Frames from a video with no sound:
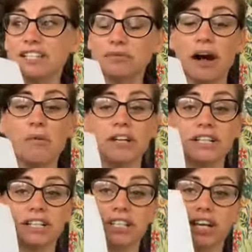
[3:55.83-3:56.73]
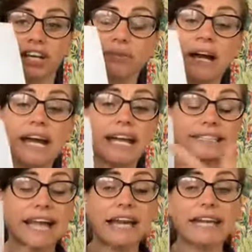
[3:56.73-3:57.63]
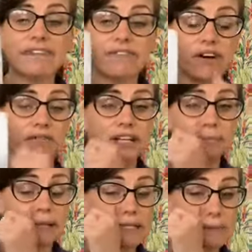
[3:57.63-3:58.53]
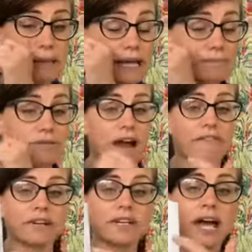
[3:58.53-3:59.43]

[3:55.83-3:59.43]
So what I want you to do is get an A4 piece of paper, Aaron,